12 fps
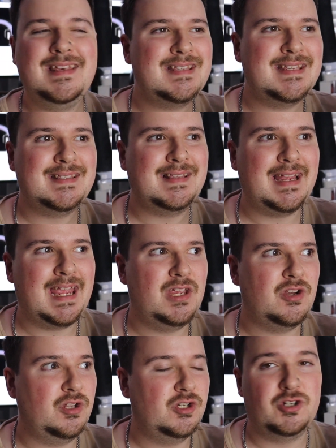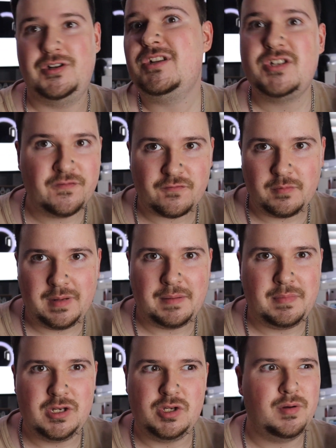This is like a yearly tradition for me.
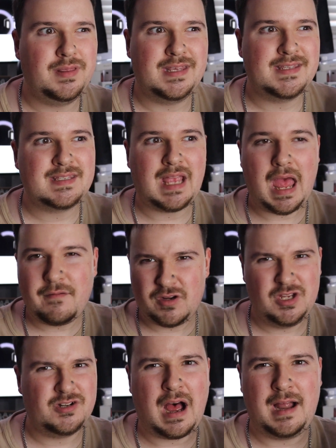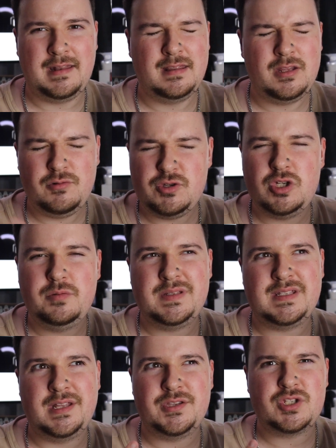I've been doing this every year on YouTube
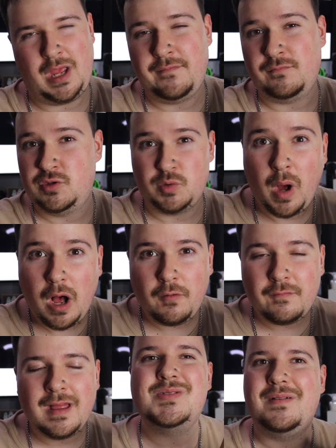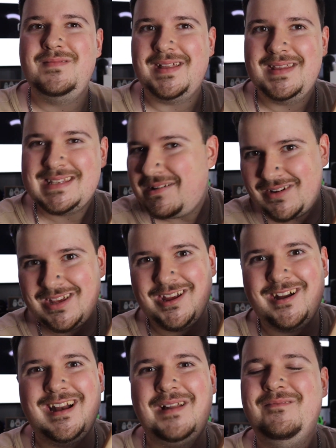since iPhone 12, so I've done this every
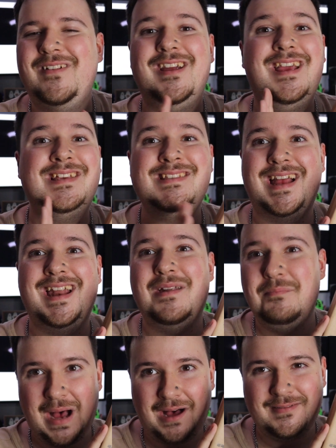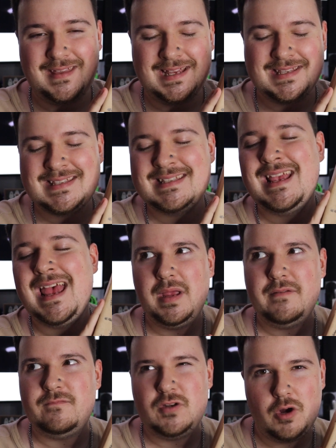year and I'm very excited about this. You may
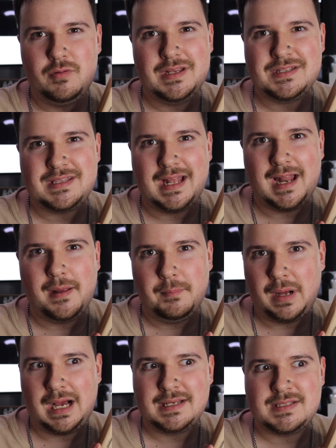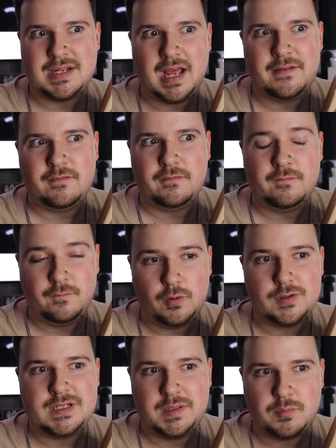have noticed that I unboxed an iPhone
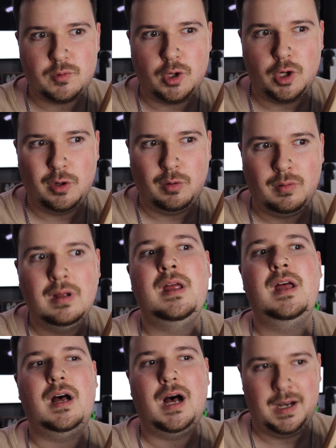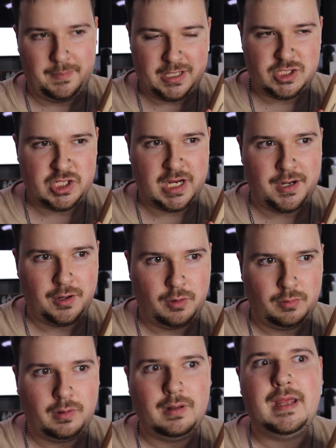14 Pro on my
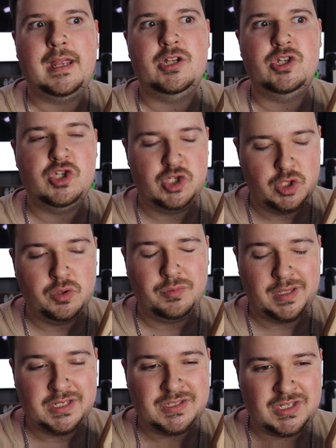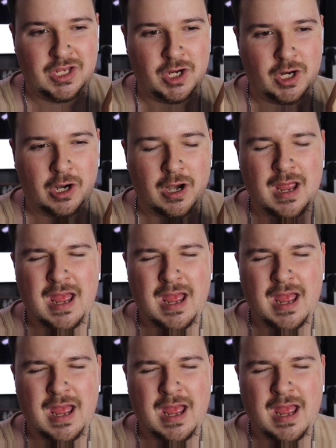channel in June this year,